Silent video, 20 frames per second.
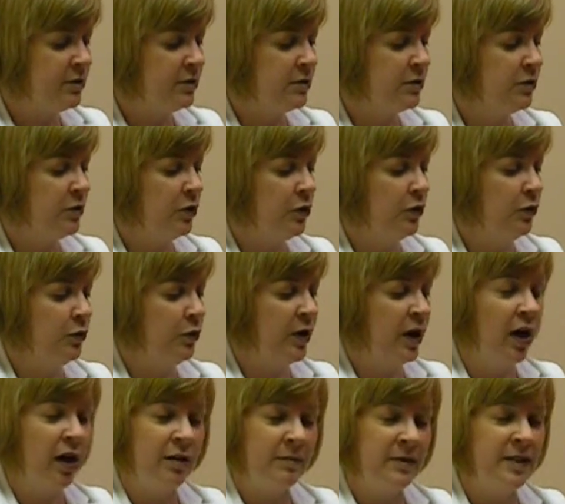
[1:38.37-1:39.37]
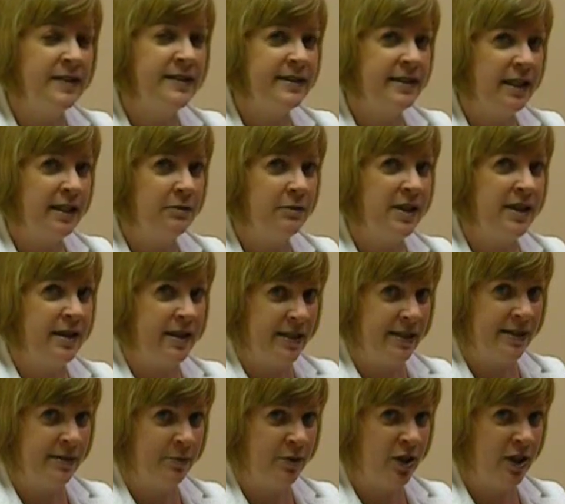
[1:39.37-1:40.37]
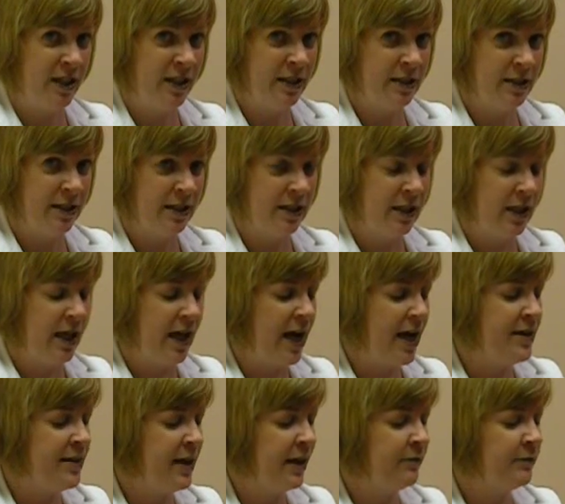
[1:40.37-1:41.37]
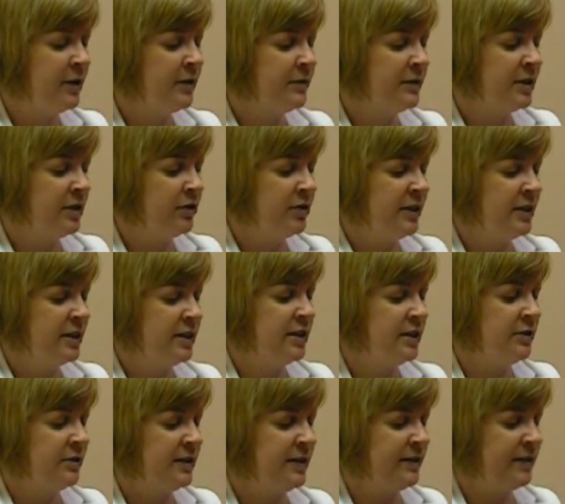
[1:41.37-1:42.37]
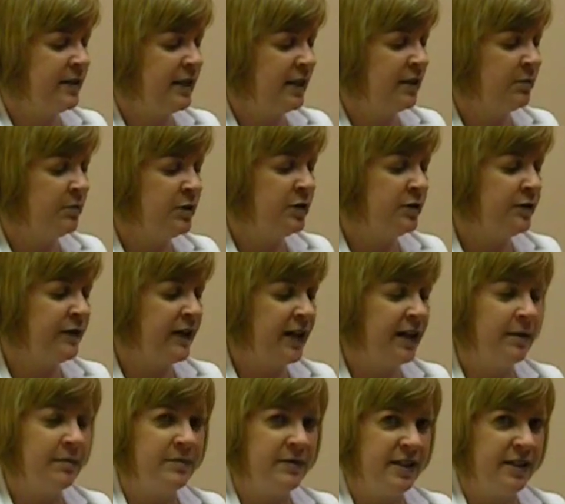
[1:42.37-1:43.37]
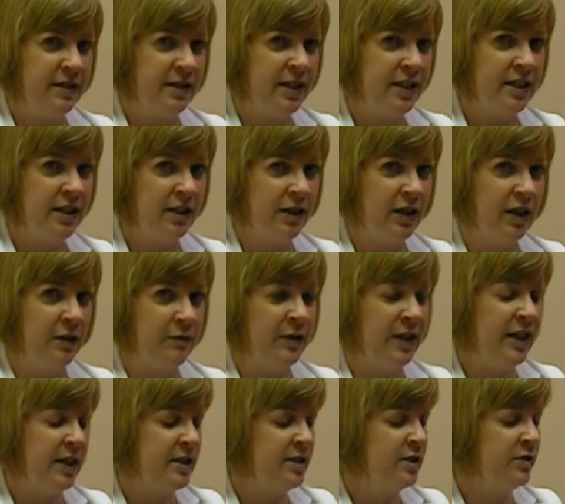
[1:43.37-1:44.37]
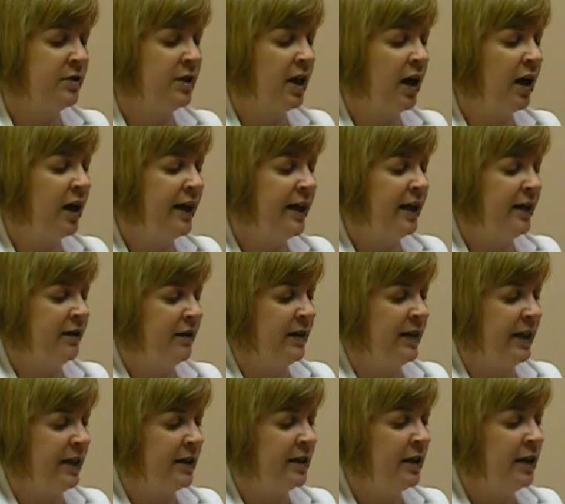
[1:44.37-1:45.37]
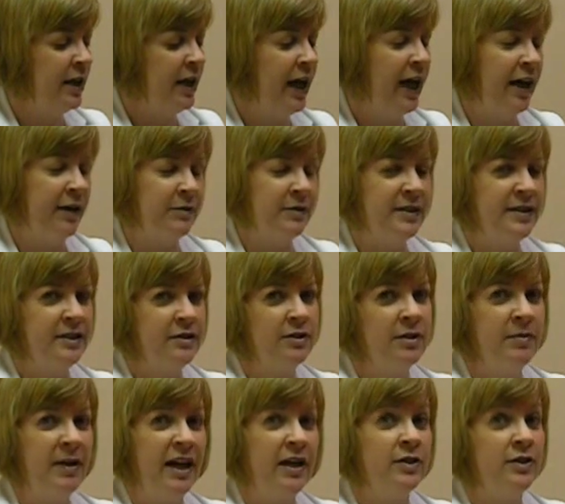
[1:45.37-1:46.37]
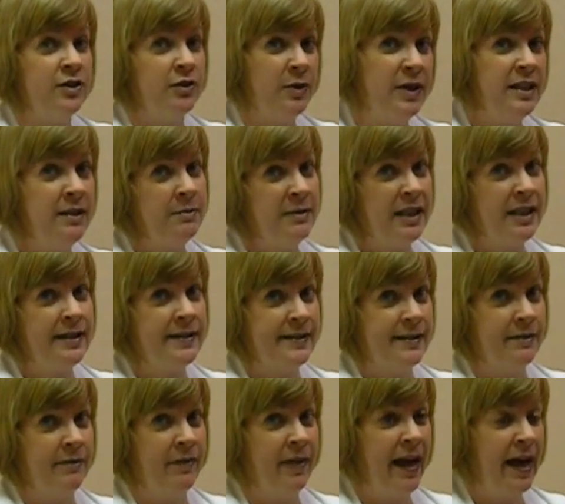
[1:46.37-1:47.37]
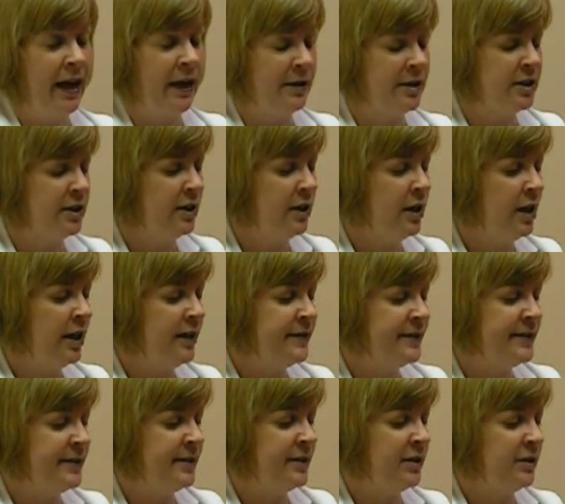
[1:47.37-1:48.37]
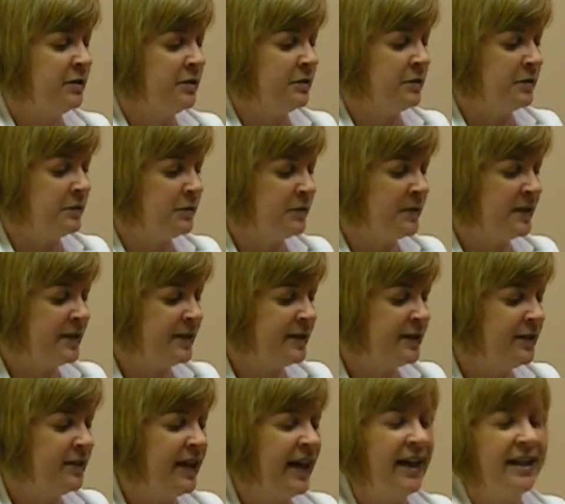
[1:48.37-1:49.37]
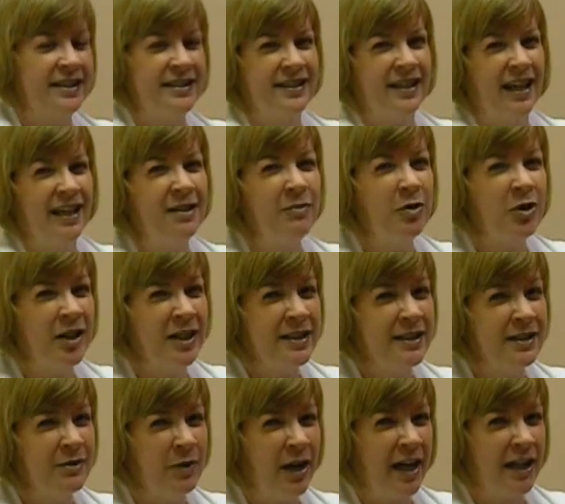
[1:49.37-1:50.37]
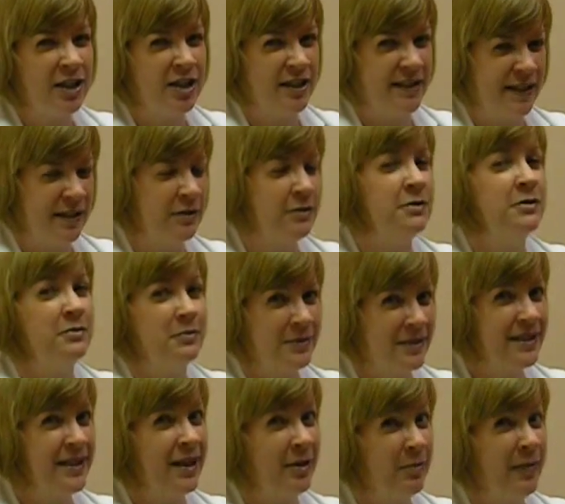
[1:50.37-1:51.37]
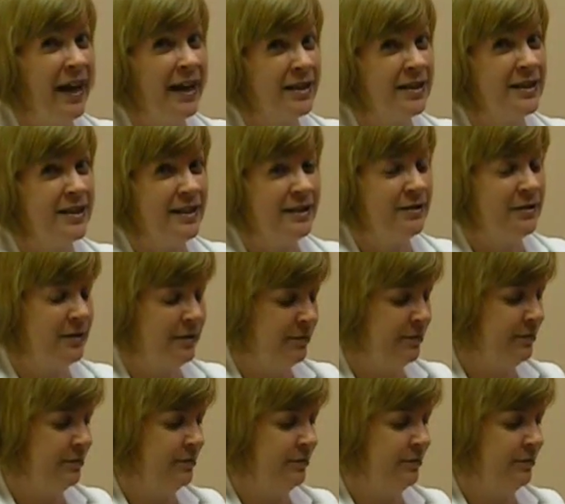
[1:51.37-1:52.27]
So we're almost done with this part, and then what we're going to do is we're going to move up to here and we can do our eye area, and we'll do about 20 minutes of that. So we'll do that. It's kind of boring to watch, so we'll get back to you.